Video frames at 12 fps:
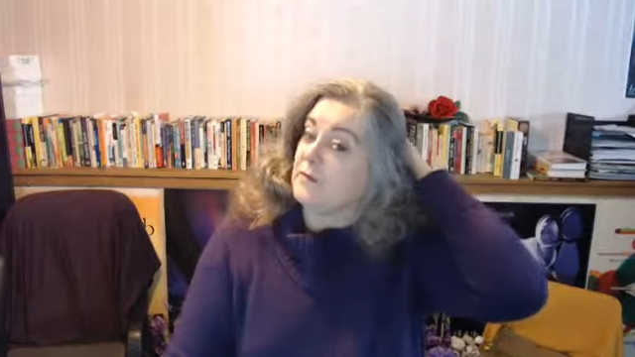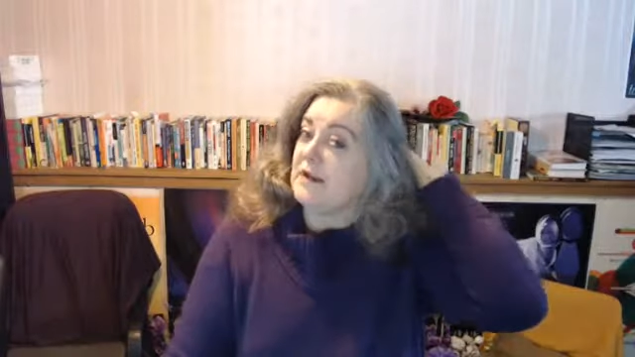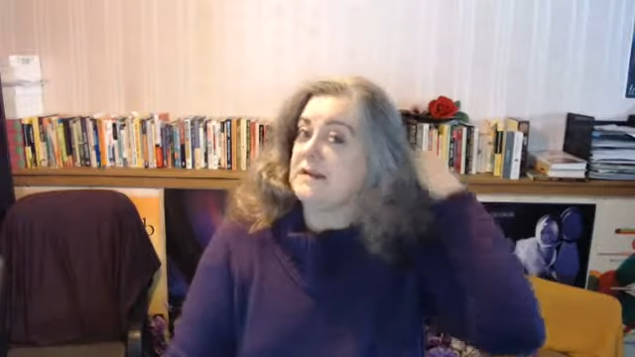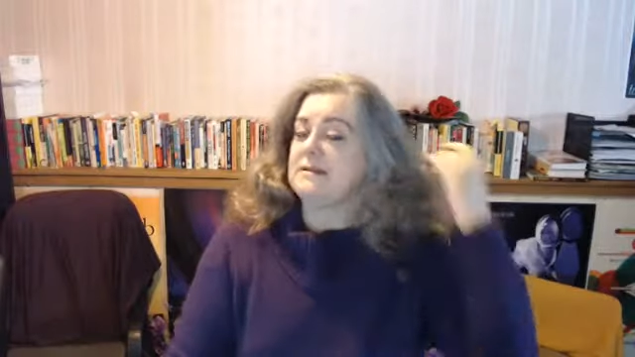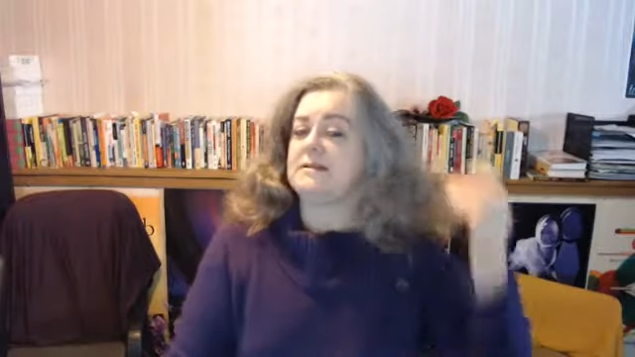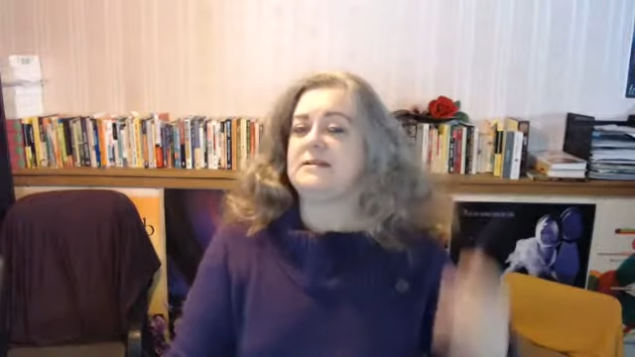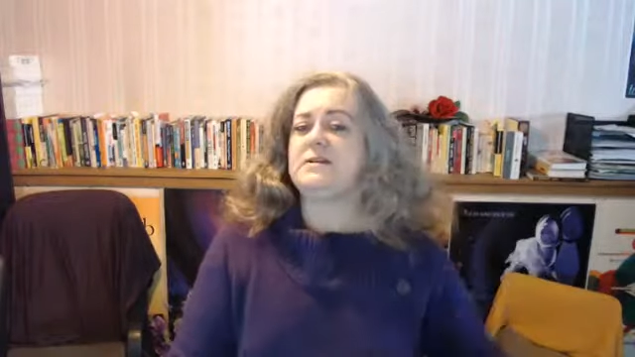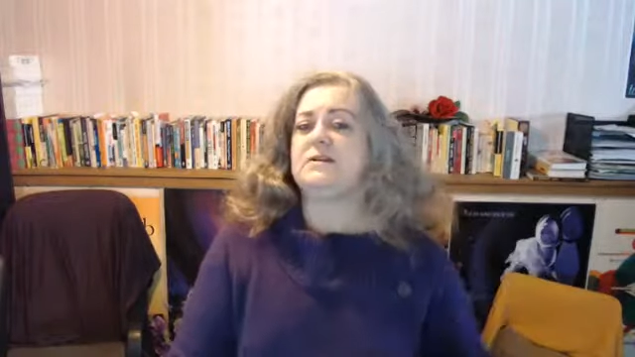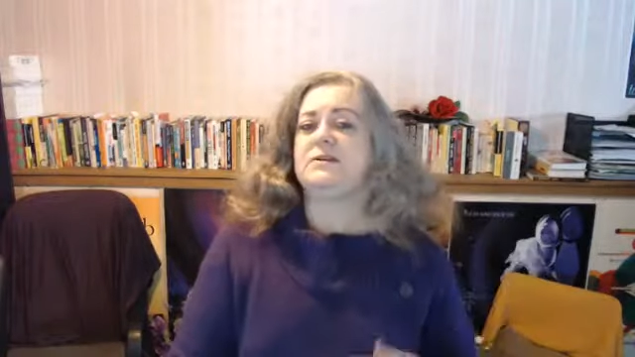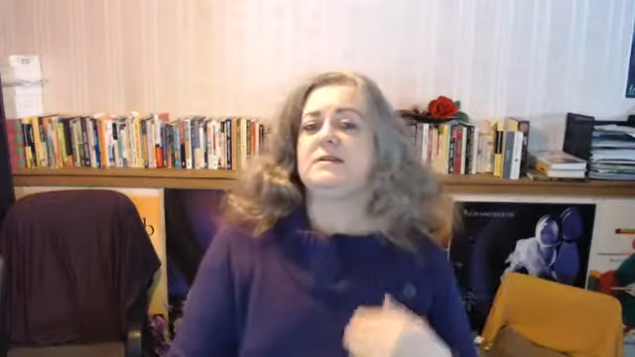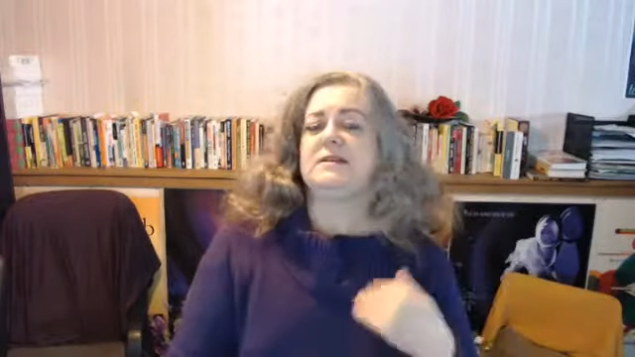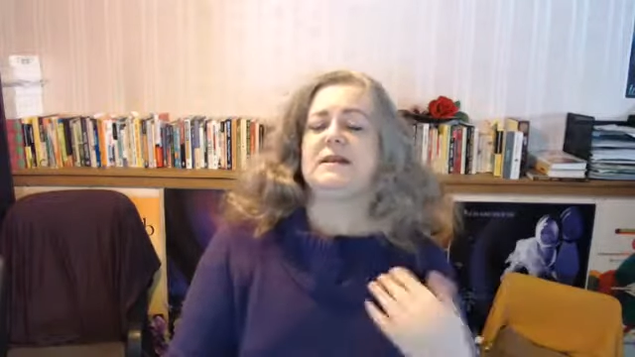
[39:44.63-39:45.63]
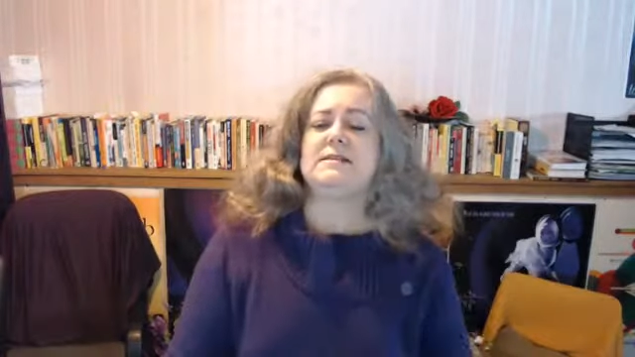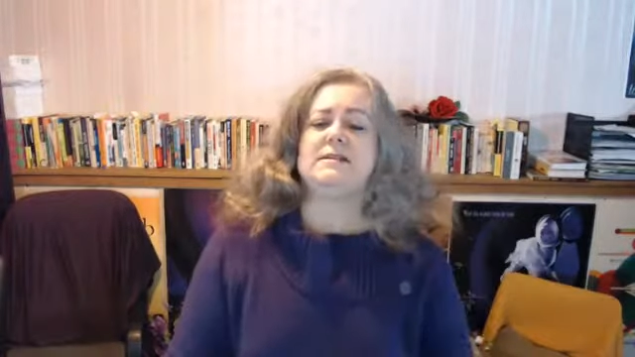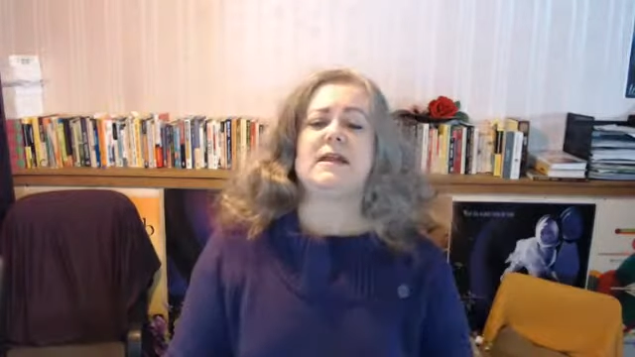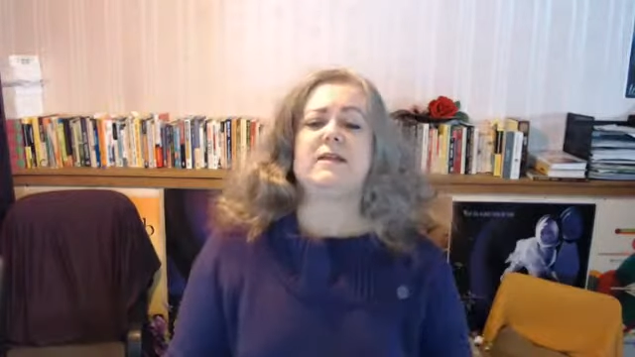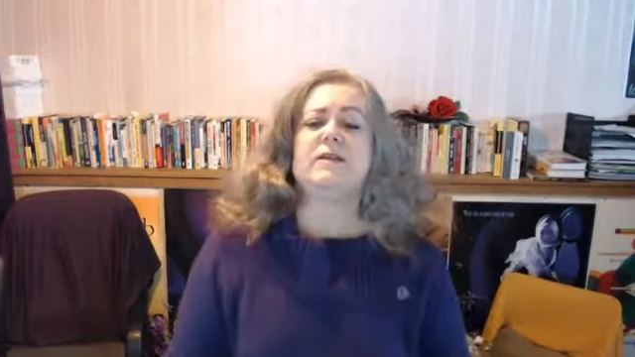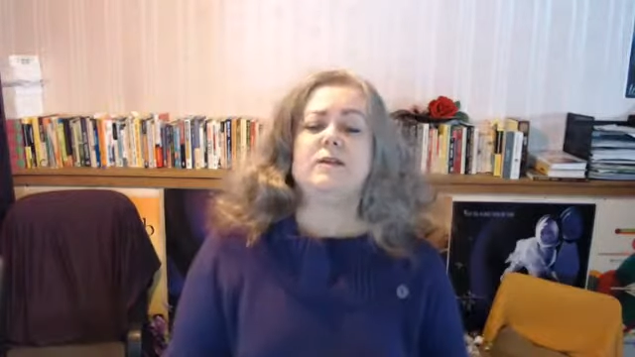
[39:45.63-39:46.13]
places too, so that's
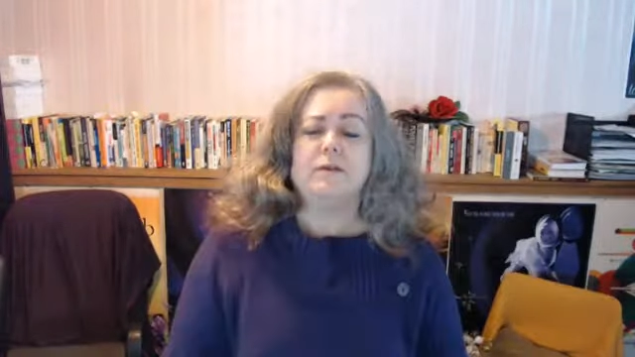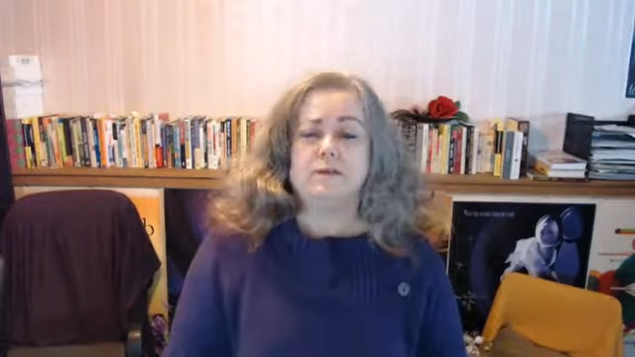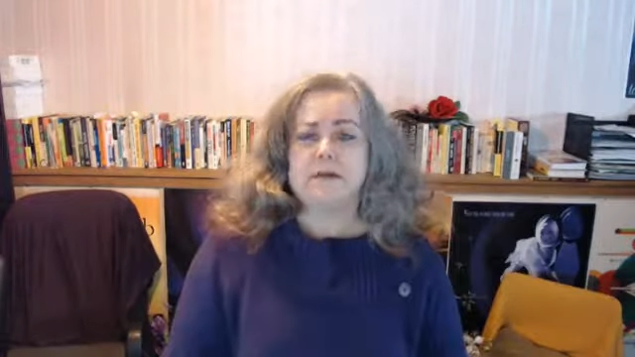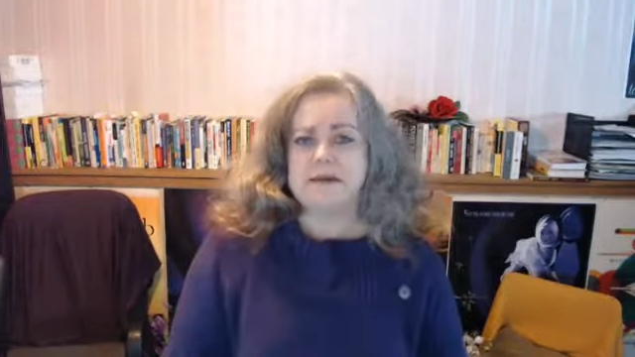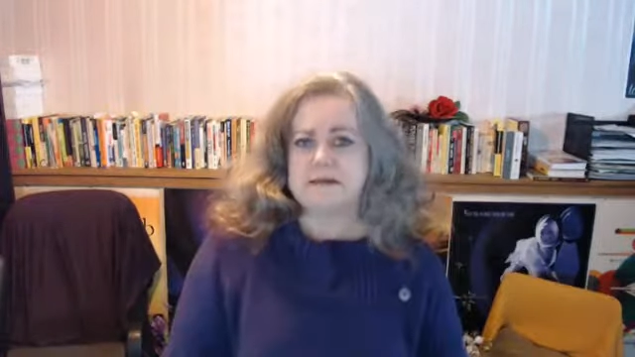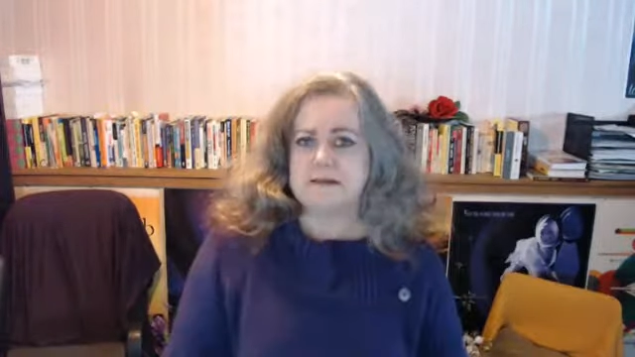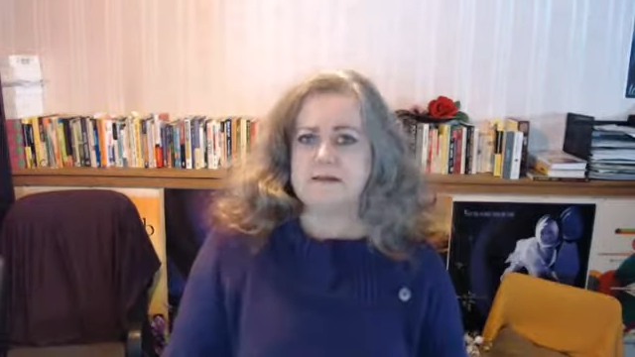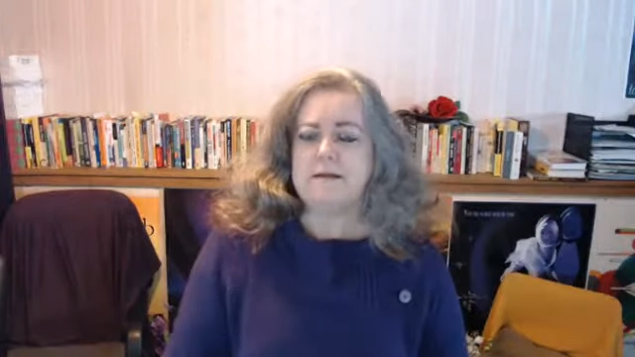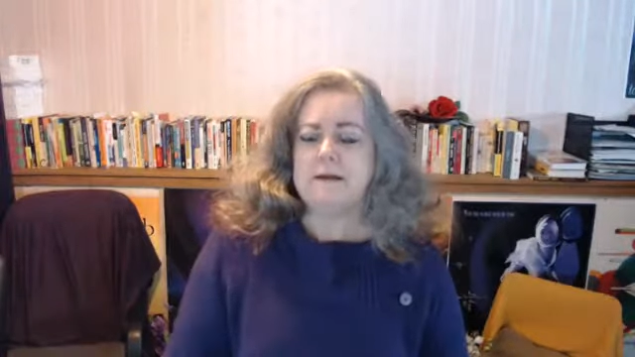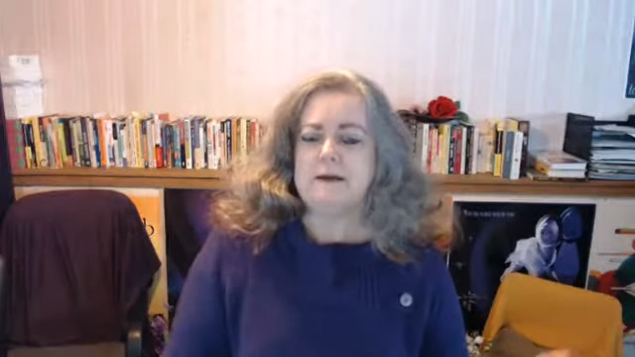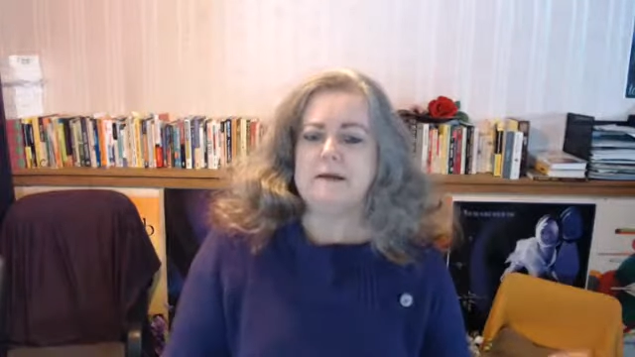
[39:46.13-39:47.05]
another good reason